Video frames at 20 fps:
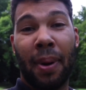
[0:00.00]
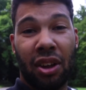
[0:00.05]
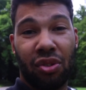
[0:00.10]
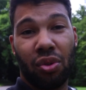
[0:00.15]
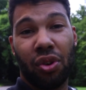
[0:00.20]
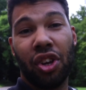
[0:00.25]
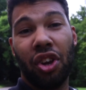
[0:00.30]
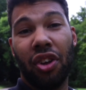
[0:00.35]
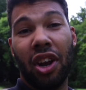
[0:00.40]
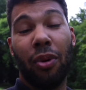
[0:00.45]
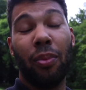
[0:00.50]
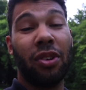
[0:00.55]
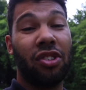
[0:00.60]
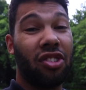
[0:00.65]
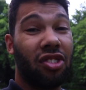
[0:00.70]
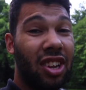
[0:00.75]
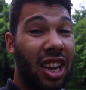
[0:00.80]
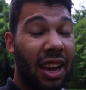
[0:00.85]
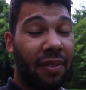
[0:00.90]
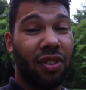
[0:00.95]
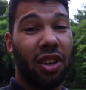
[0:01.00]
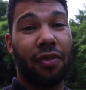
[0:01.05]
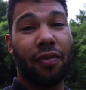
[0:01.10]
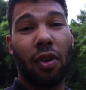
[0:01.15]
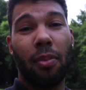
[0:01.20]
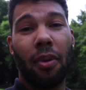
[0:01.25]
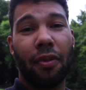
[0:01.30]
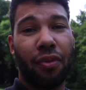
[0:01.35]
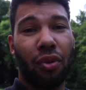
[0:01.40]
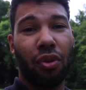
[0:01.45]
petrol unit, which is lifted
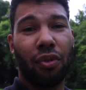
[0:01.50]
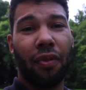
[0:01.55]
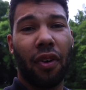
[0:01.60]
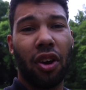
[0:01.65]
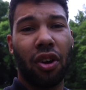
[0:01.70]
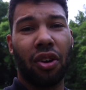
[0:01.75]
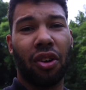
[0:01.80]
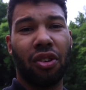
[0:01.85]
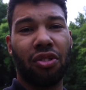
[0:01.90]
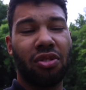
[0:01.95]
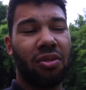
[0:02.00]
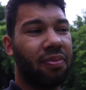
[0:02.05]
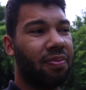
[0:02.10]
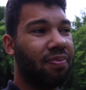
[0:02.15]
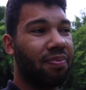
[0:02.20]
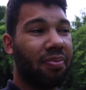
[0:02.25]
from a Ford Focus.